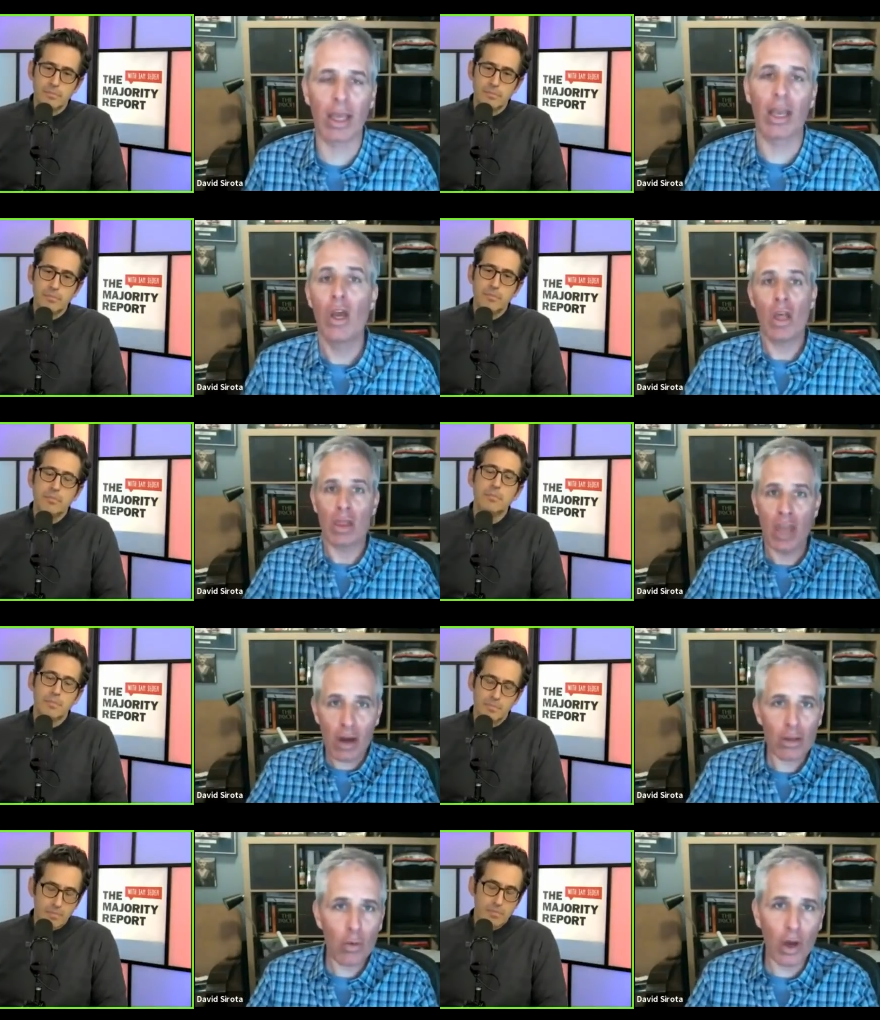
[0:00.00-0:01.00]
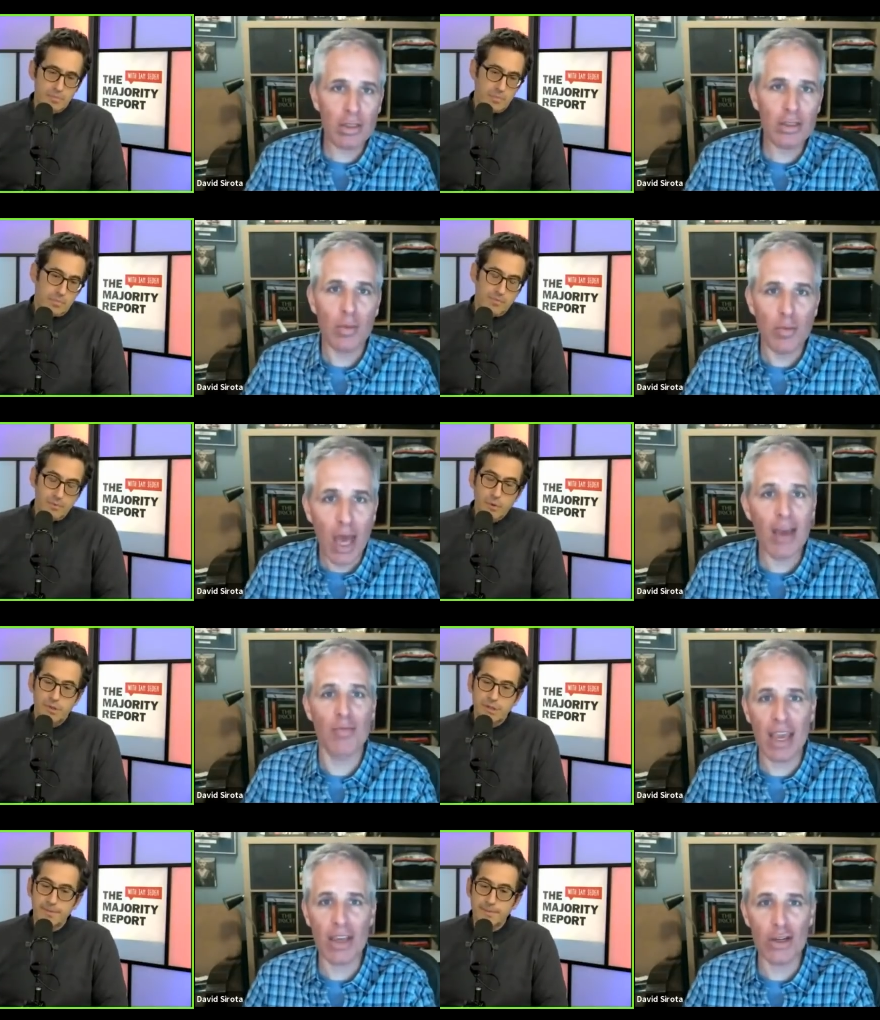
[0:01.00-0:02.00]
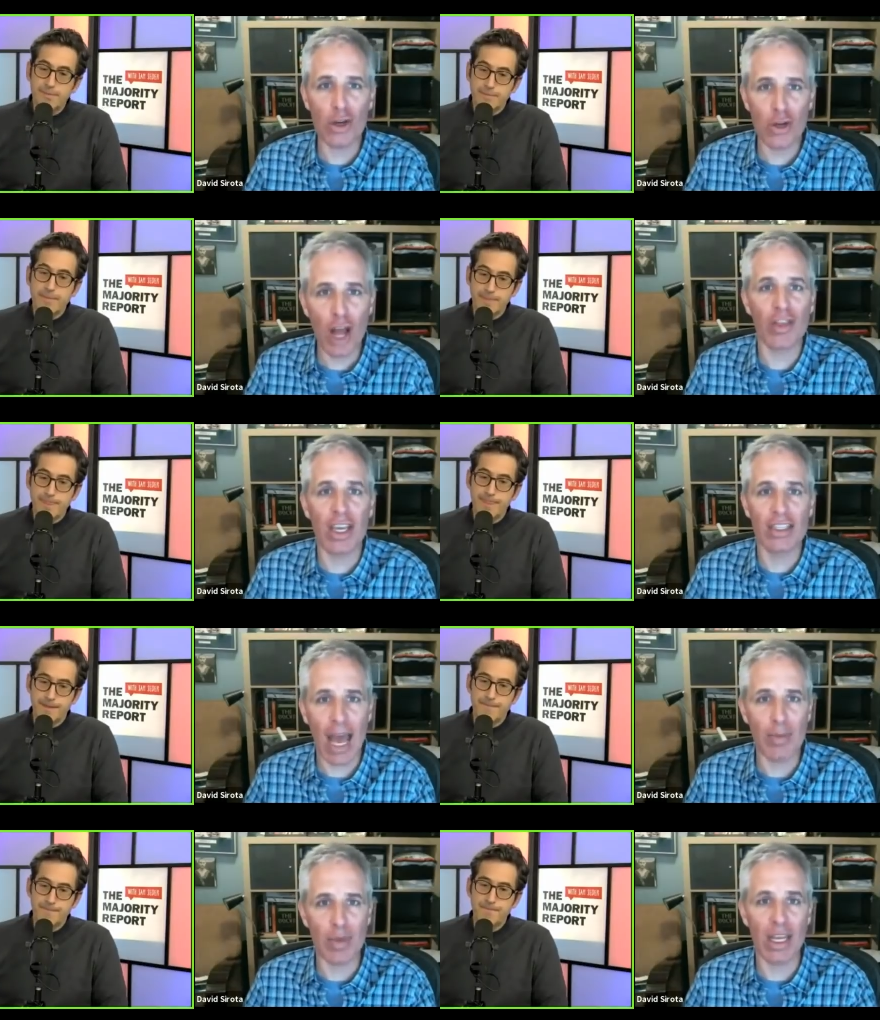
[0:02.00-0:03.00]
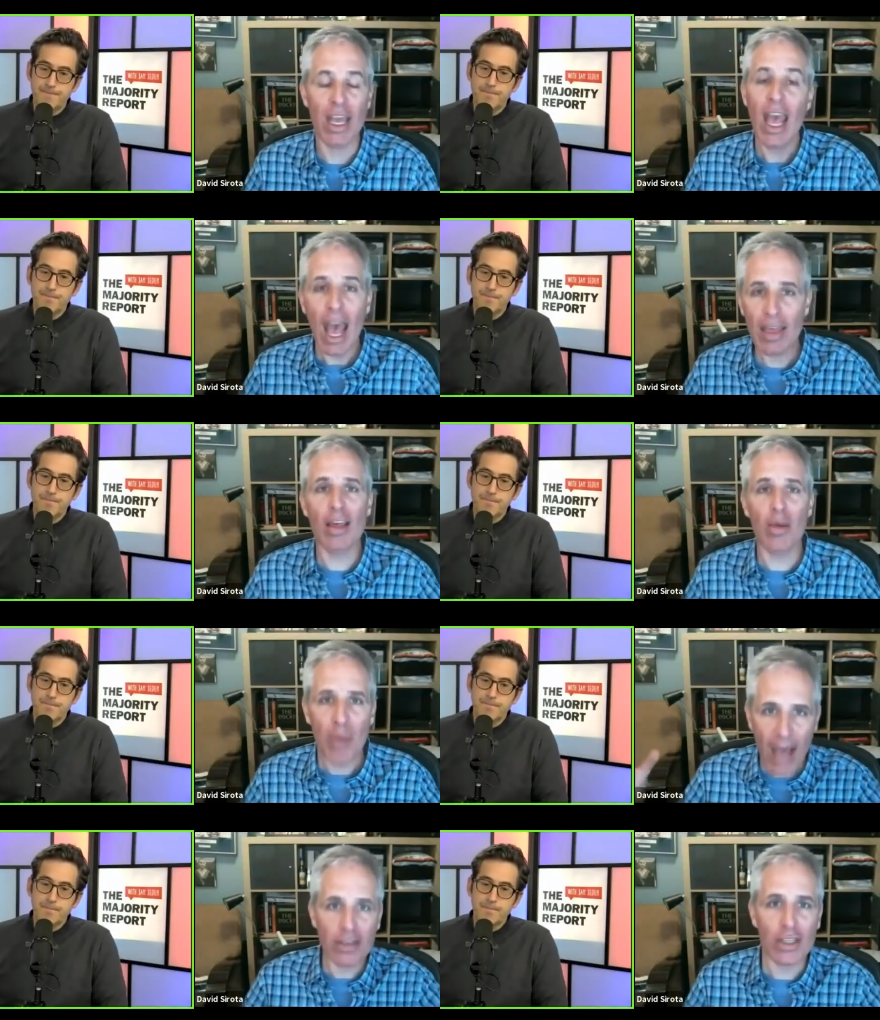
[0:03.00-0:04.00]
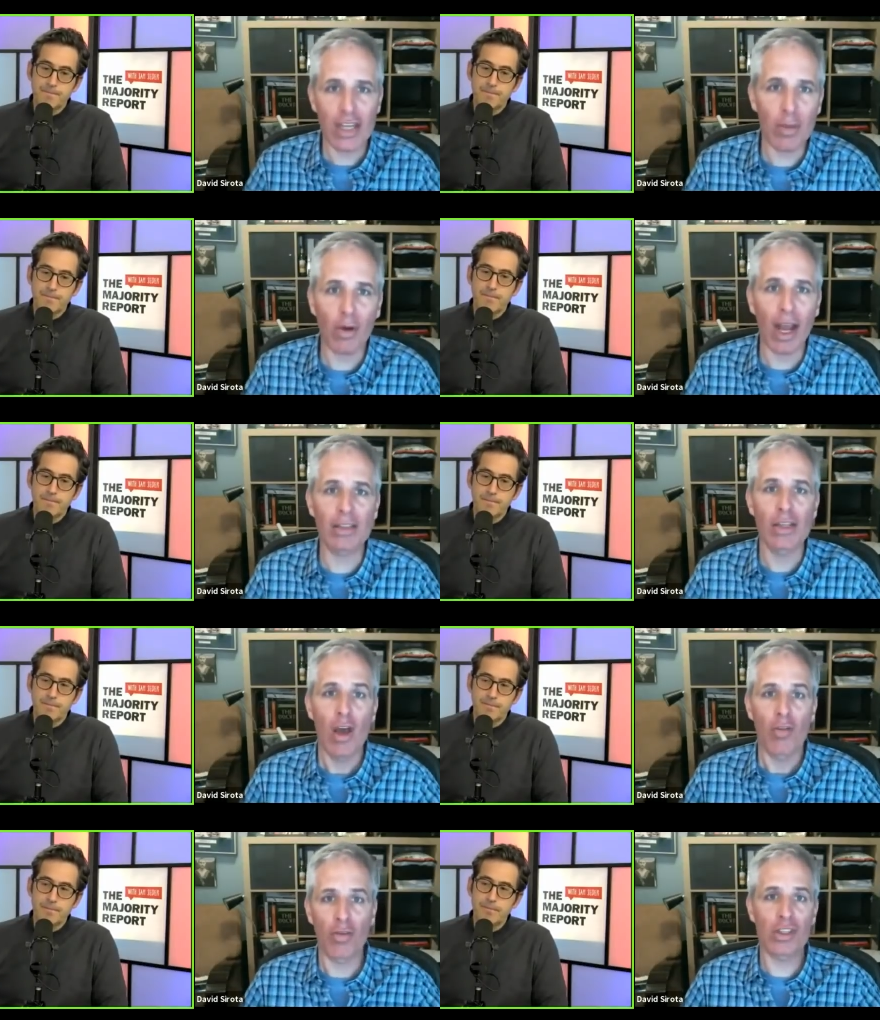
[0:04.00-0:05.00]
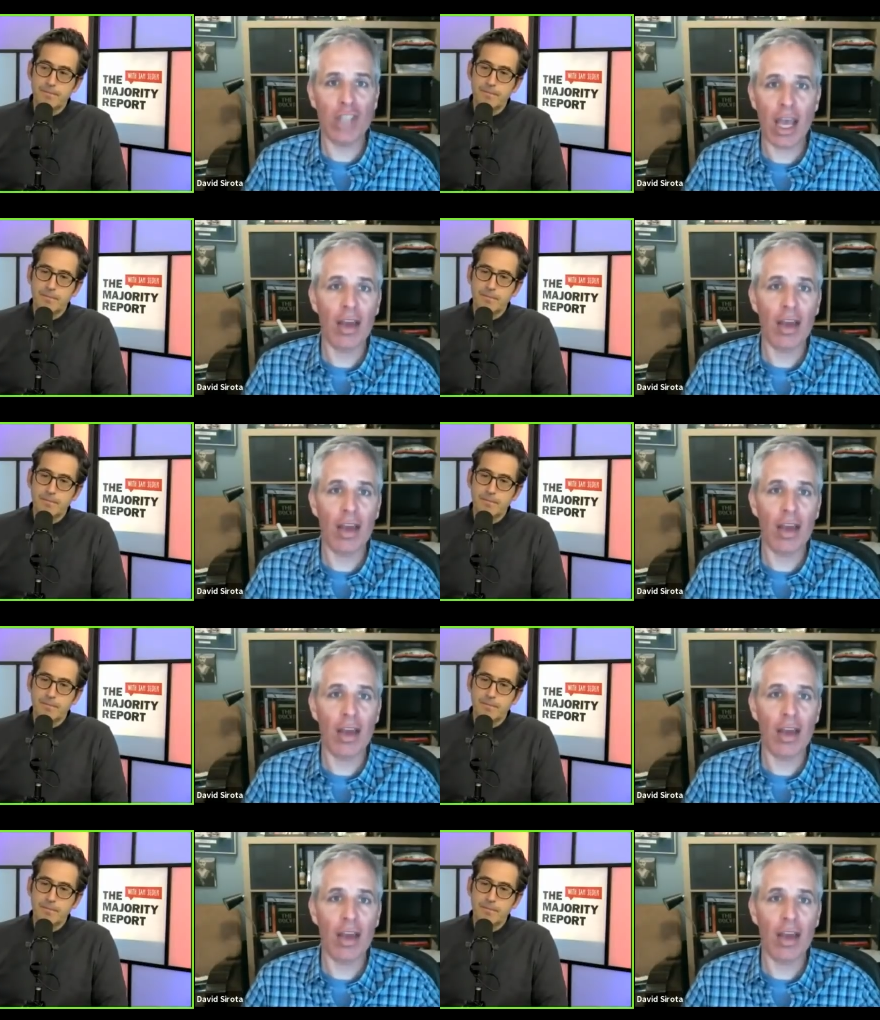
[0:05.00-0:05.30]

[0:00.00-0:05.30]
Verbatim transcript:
Speaker 1: Like, they're the ones making sure nothing is happening, and then they'll bash the Democrats for